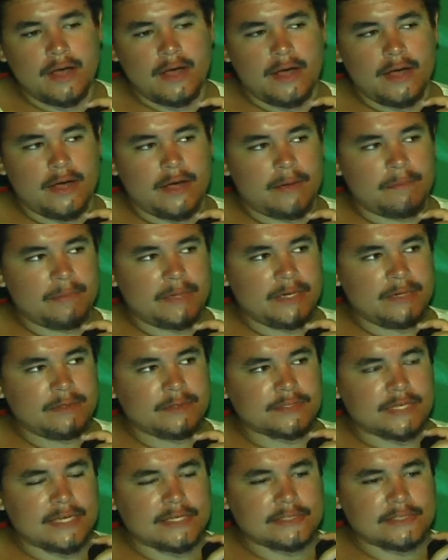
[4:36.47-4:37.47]
And he
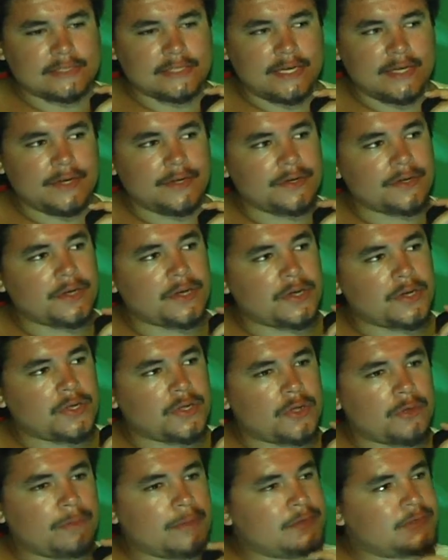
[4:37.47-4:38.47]
was like, son,
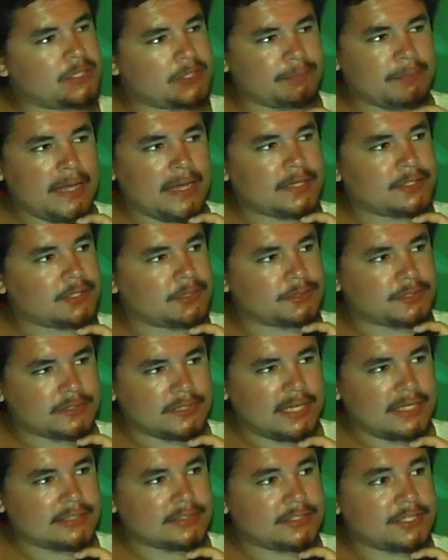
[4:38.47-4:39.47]
your music makes no
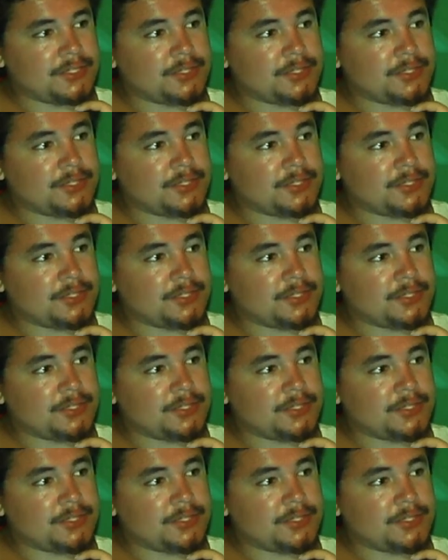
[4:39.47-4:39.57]
sense.